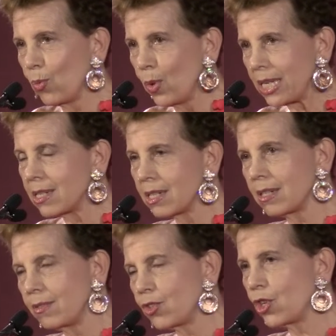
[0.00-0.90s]

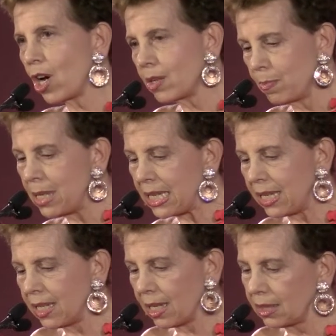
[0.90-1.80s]
Wynton taught
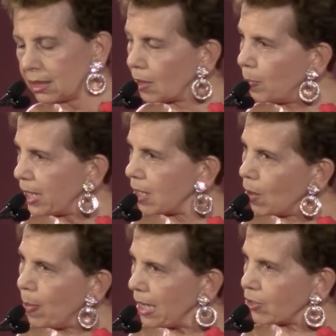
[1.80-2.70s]
me a little bit
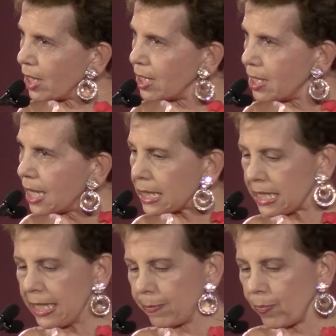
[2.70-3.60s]
about
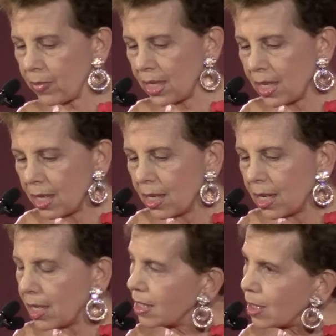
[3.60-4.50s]
conducting.
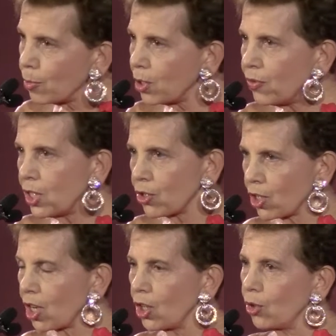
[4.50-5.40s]
A number of years
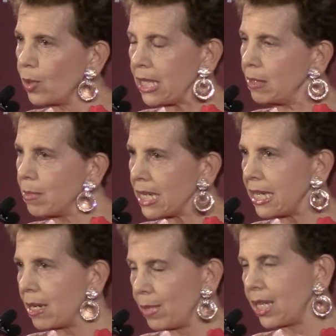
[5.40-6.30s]
ago in
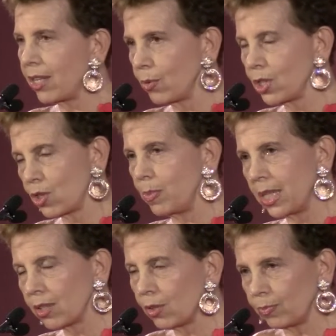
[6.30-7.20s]
Miami, there was to
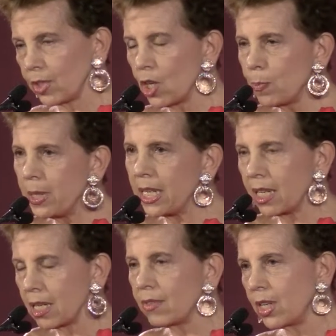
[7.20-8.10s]
be an
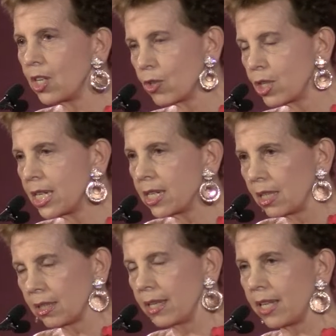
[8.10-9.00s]
opening of a
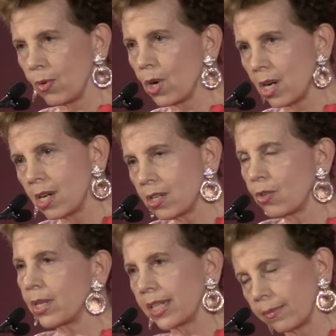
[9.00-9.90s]
hotel, and they were
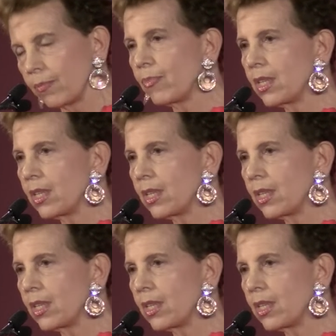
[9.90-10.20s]
honoring